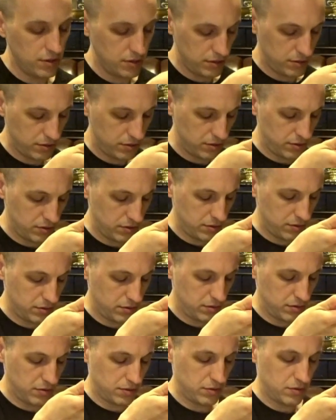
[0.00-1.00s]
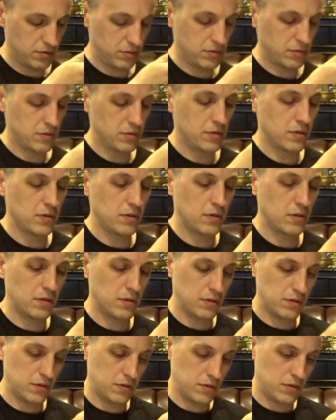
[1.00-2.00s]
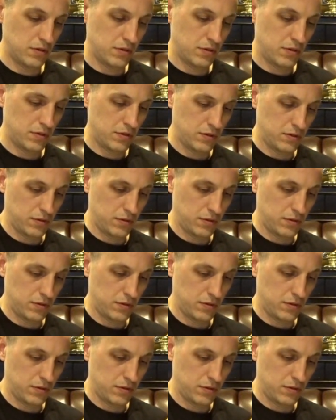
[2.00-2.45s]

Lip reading: (silence)